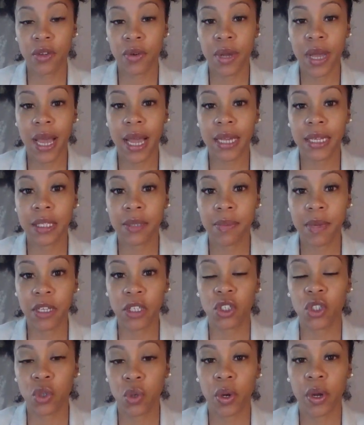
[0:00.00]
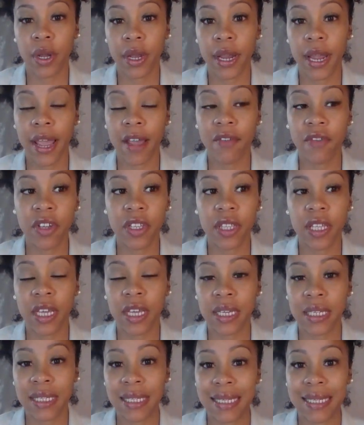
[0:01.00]
you guys make sure
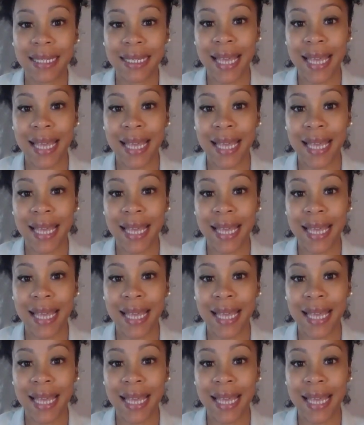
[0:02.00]
everything is in